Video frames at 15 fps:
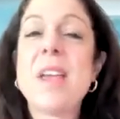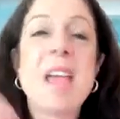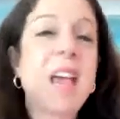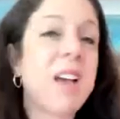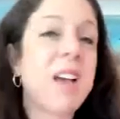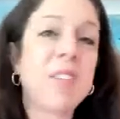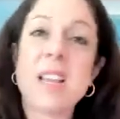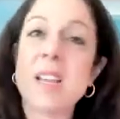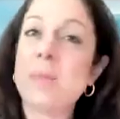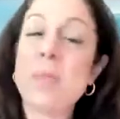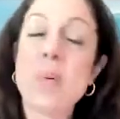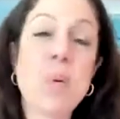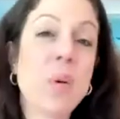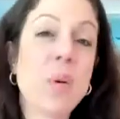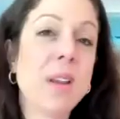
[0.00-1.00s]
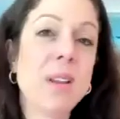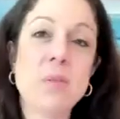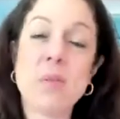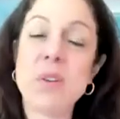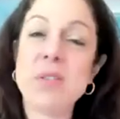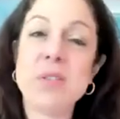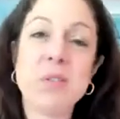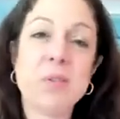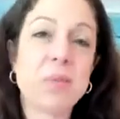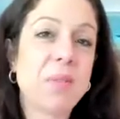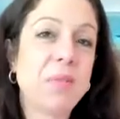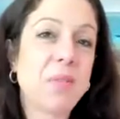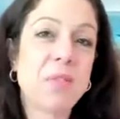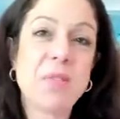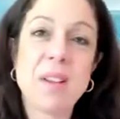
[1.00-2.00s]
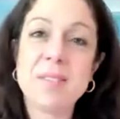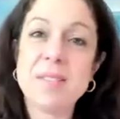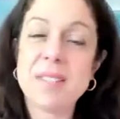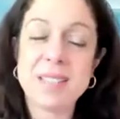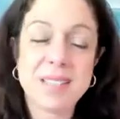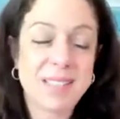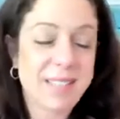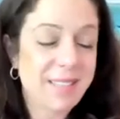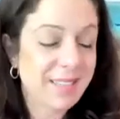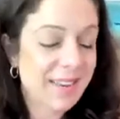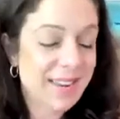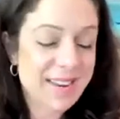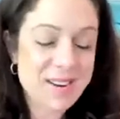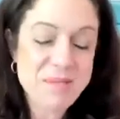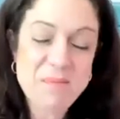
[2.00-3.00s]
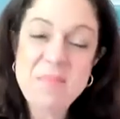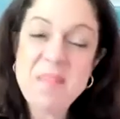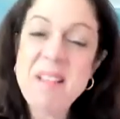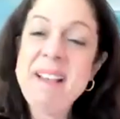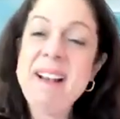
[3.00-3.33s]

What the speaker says: have like 0.1, 2, 3, 4, 5, 6 in them.